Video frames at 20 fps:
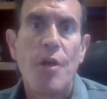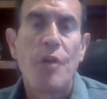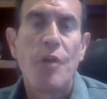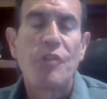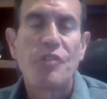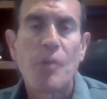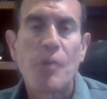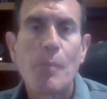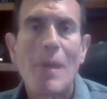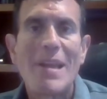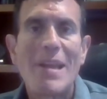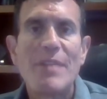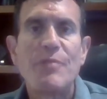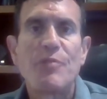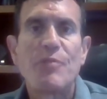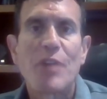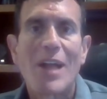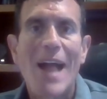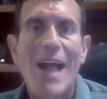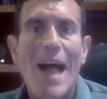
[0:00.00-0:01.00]
Somebody
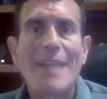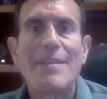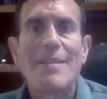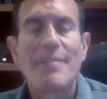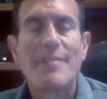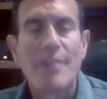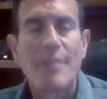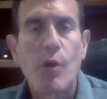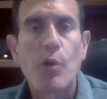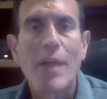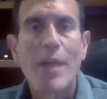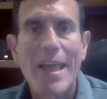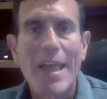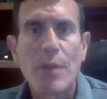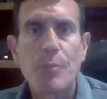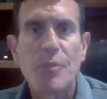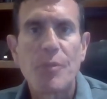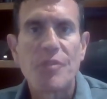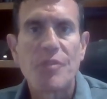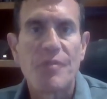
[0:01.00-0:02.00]
forgot to tell
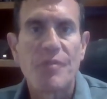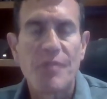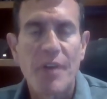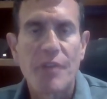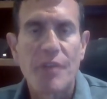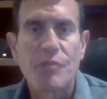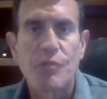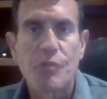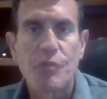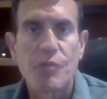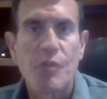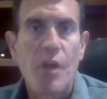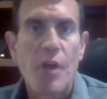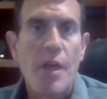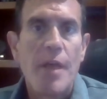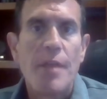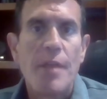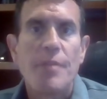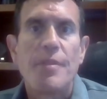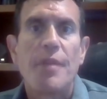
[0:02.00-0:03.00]
cannabis investors
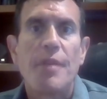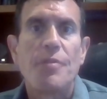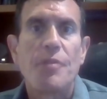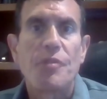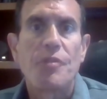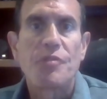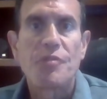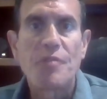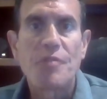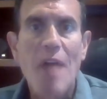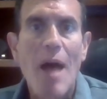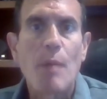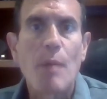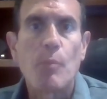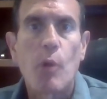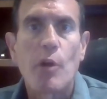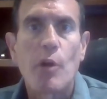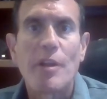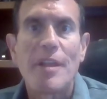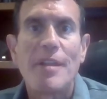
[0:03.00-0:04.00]
that the stock
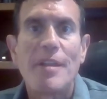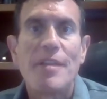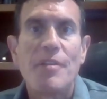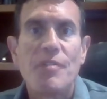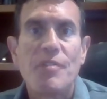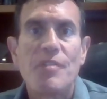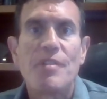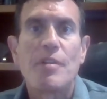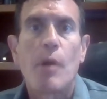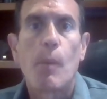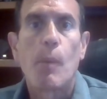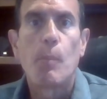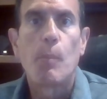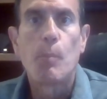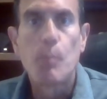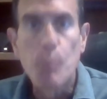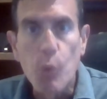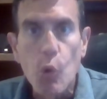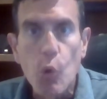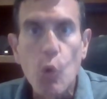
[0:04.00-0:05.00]
market is in a
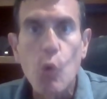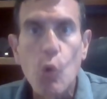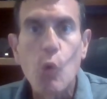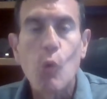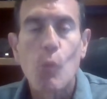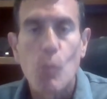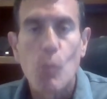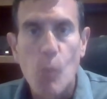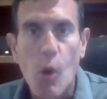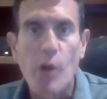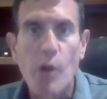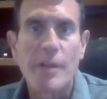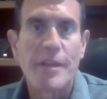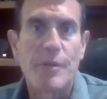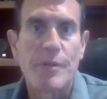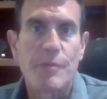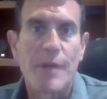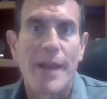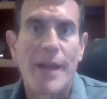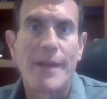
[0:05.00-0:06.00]
bull
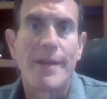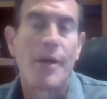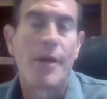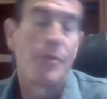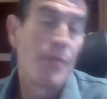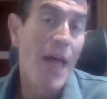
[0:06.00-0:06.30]
market right now.